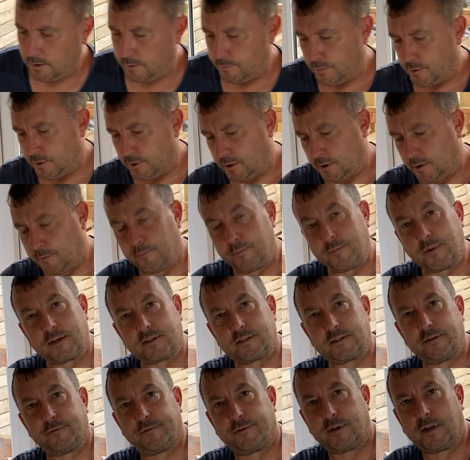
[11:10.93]
But
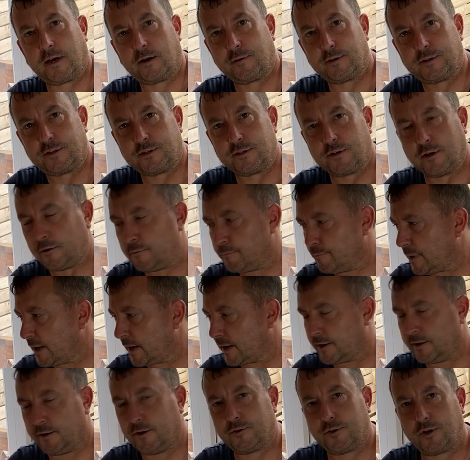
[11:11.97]
that's it for now. This is going
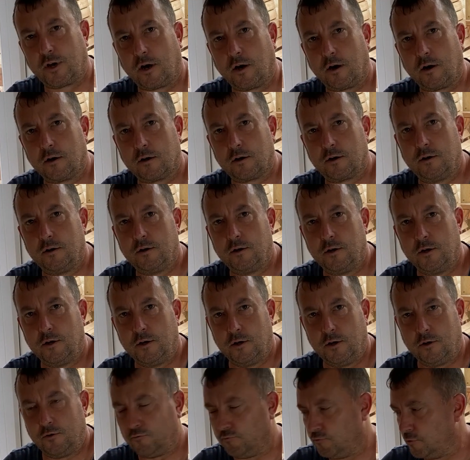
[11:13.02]
back in the dark,
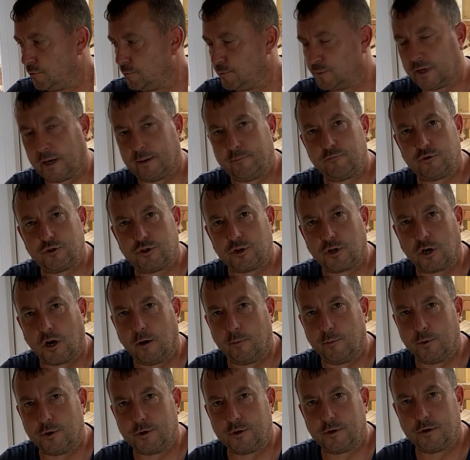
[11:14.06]
room temperature
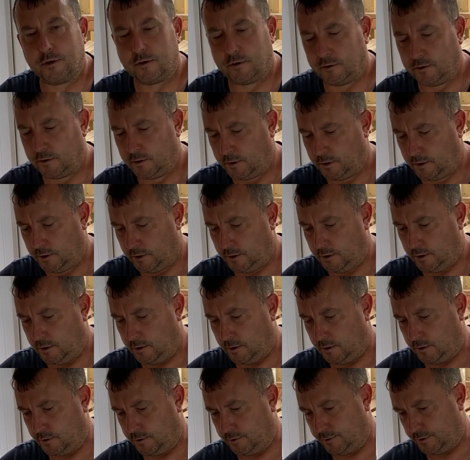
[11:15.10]
cupboard,
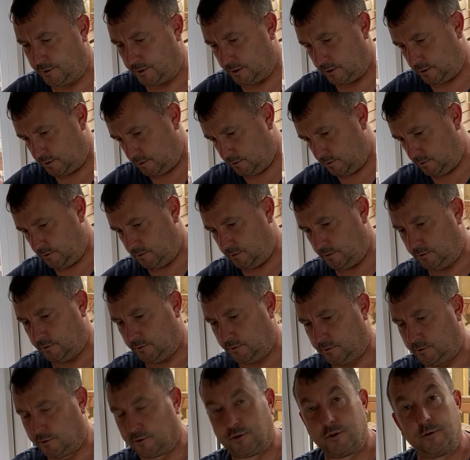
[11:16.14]
and
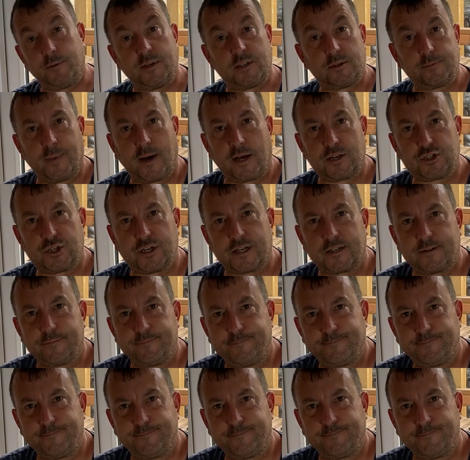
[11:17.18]
to do its magic.